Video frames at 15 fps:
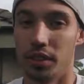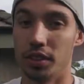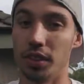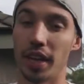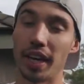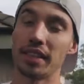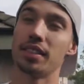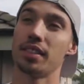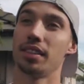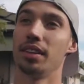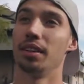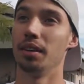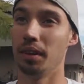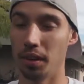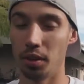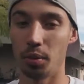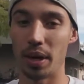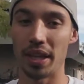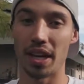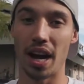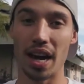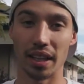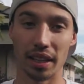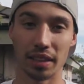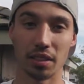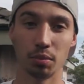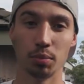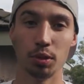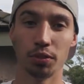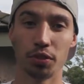So that's the way that I like
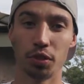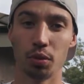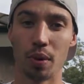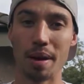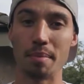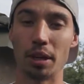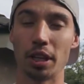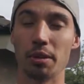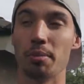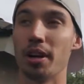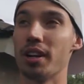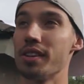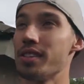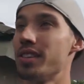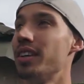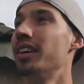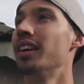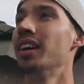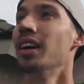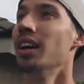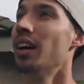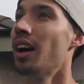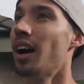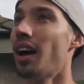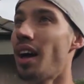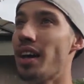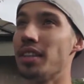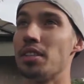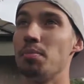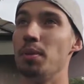to move through wet monkey bars.
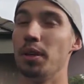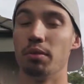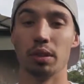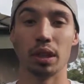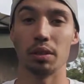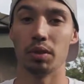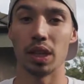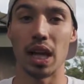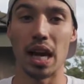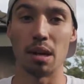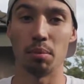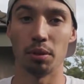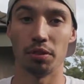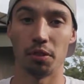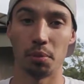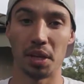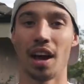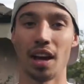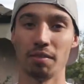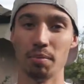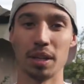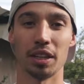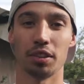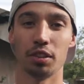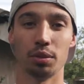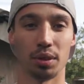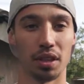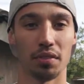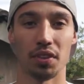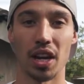It's been really reliable for me. I've made it through
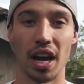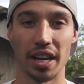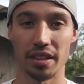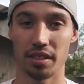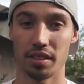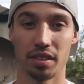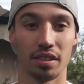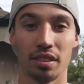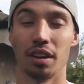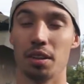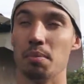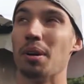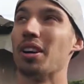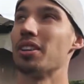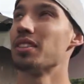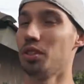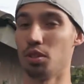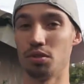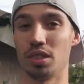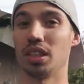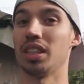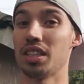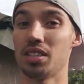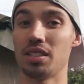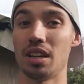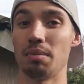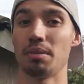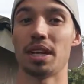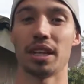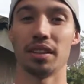with even ice on the bars using this
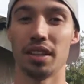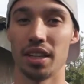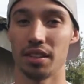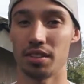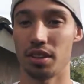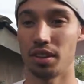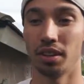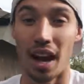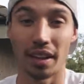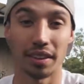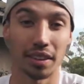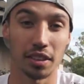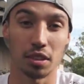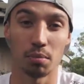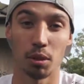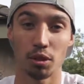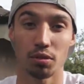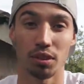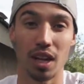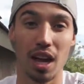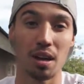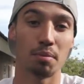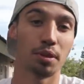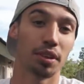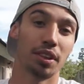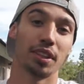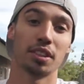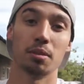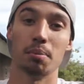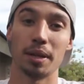same technique. So I think it's the most reliable. I
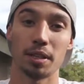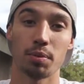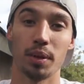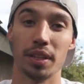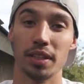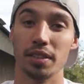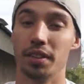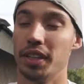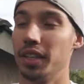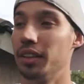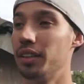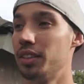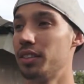think it's the best way to do it.